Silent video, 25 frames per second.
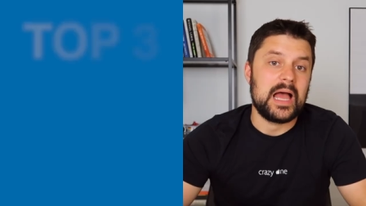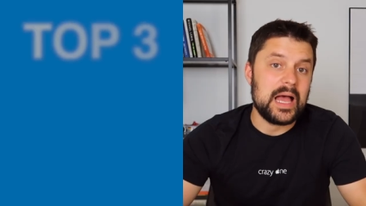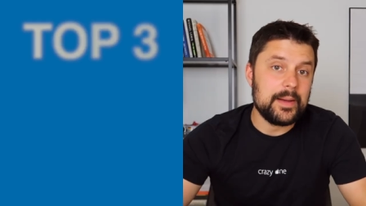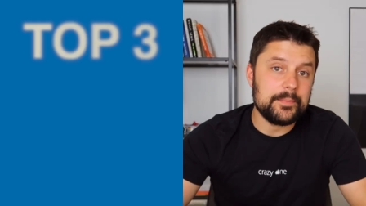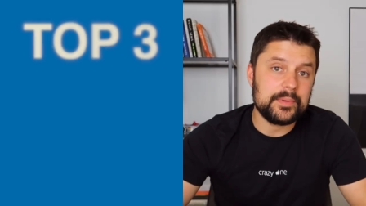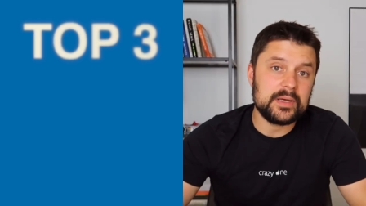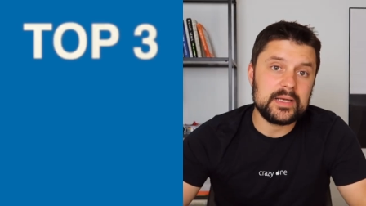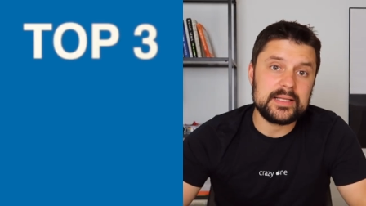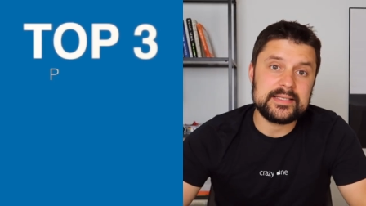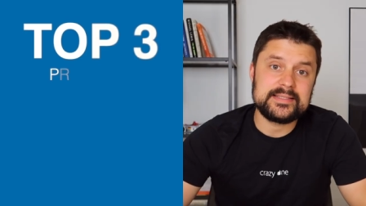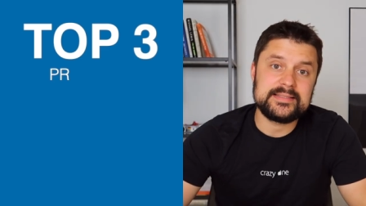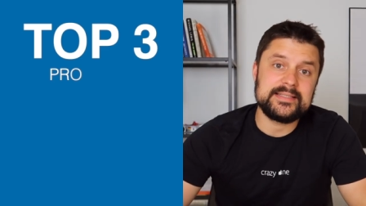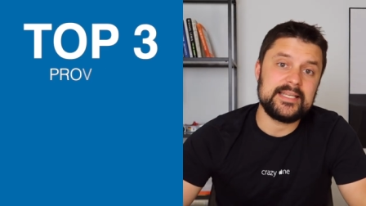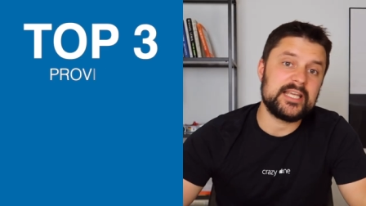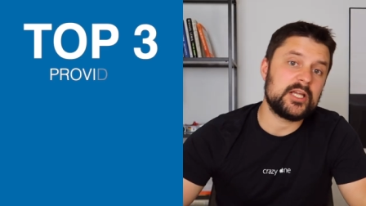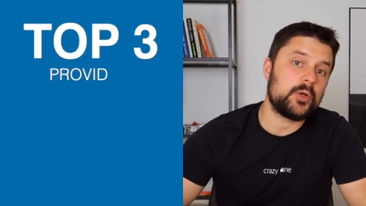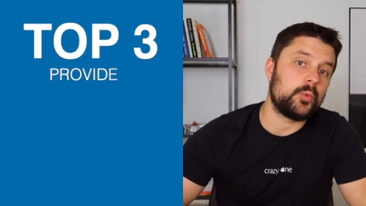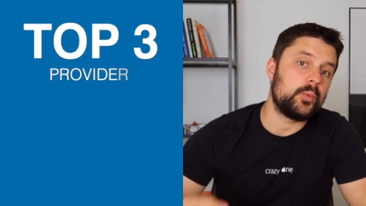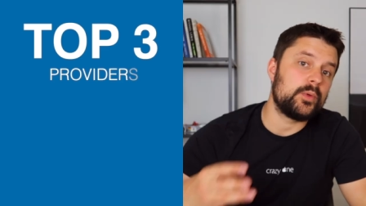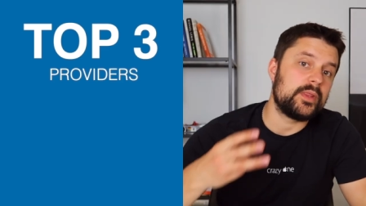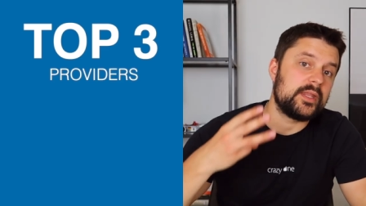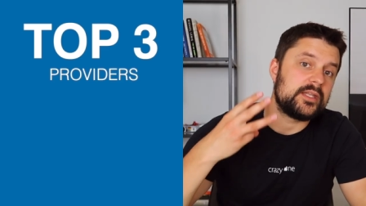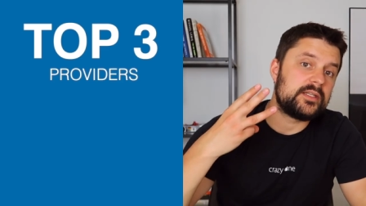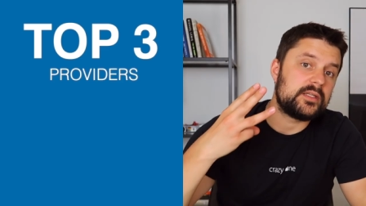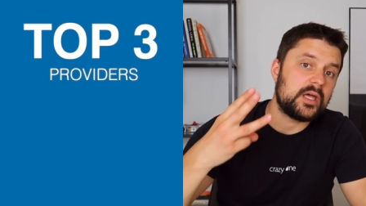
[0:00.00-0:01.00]
I'm going to stick
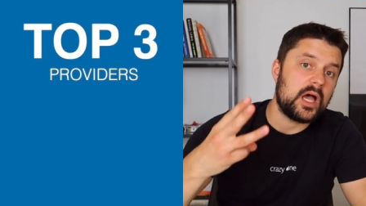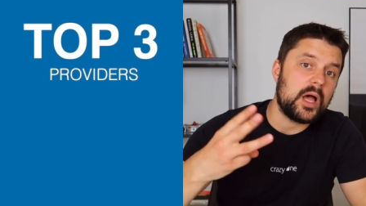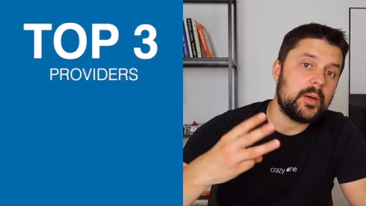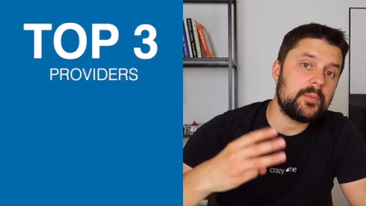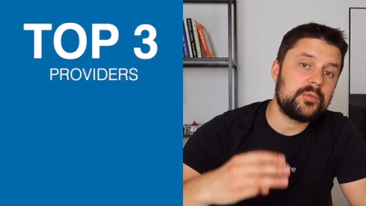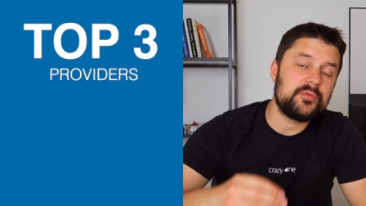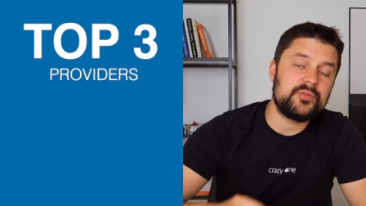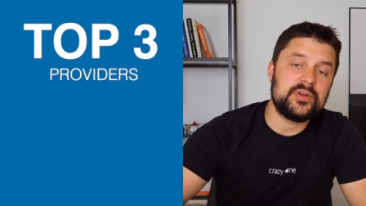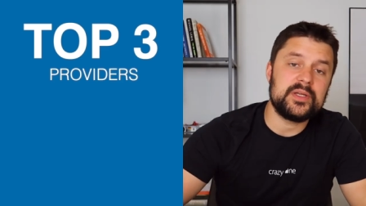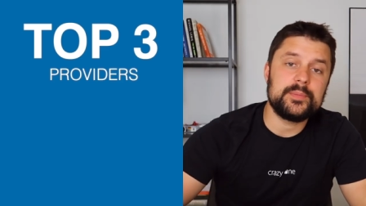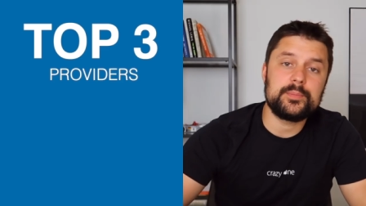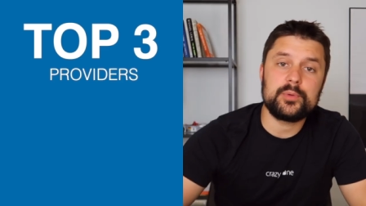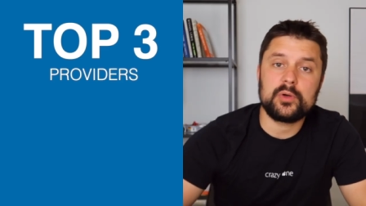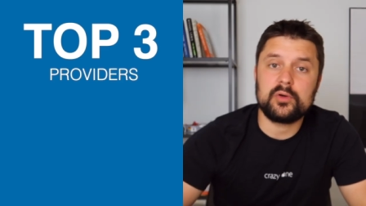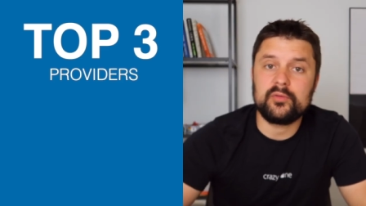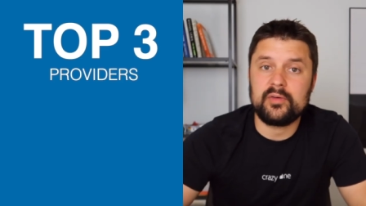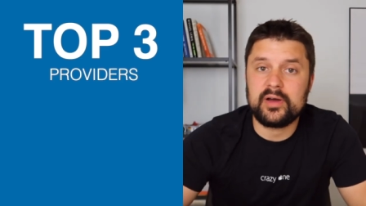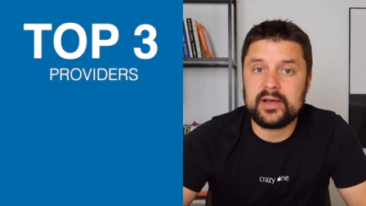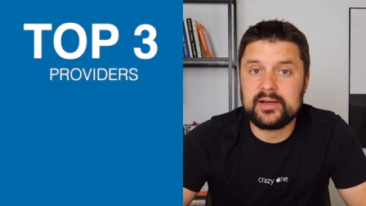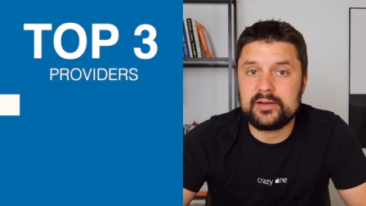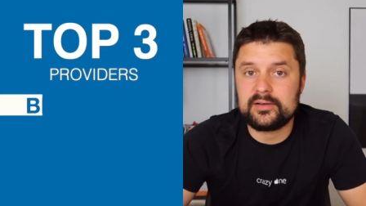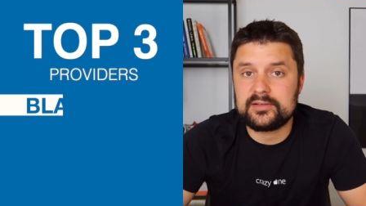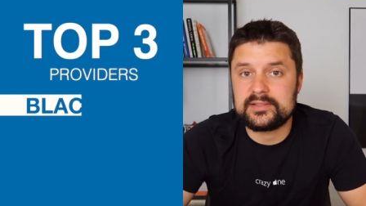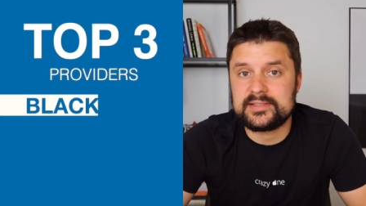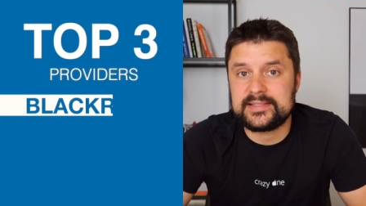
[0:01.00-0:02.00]
with the top three
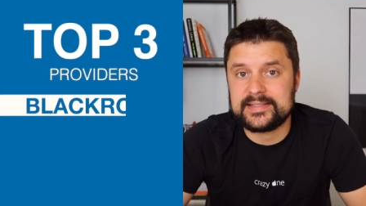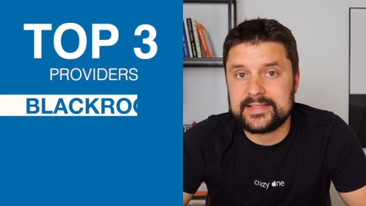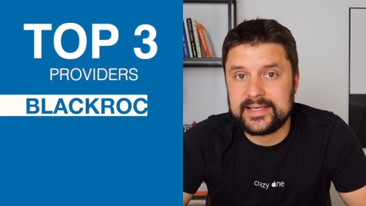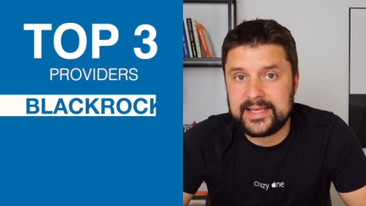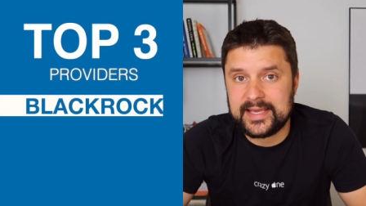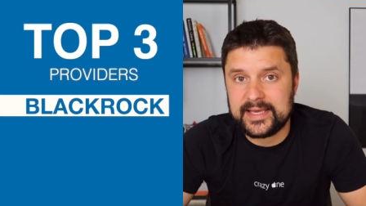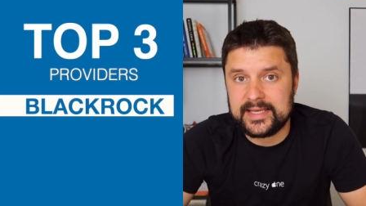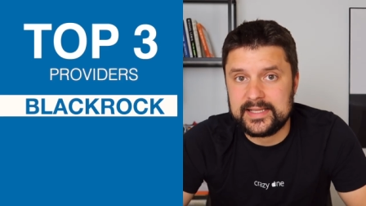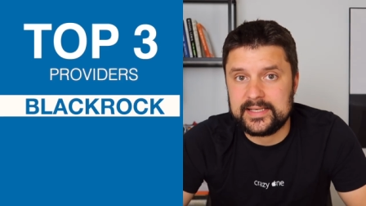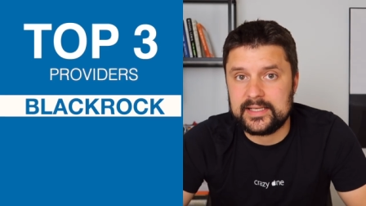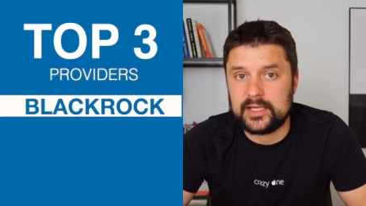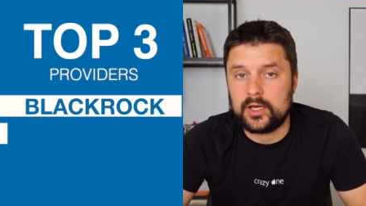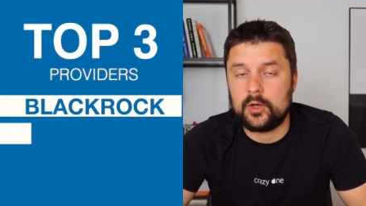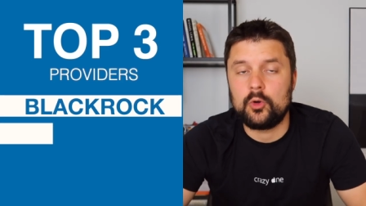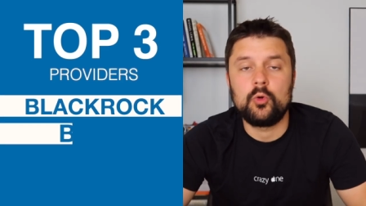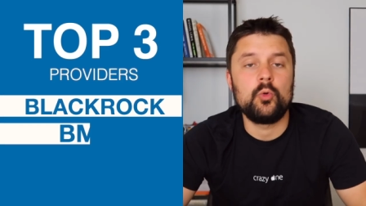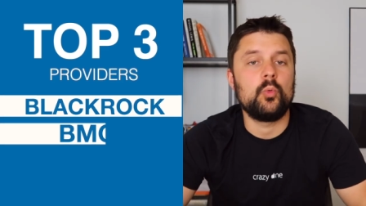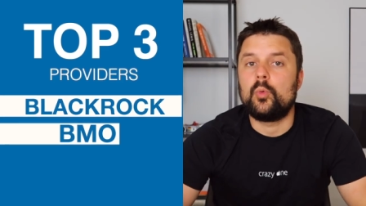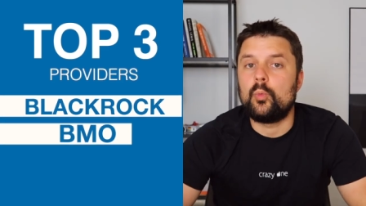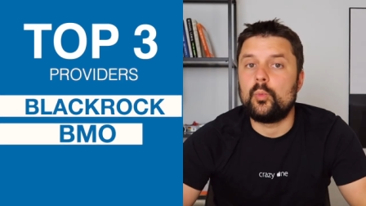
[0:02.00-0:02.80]
providers in Canada,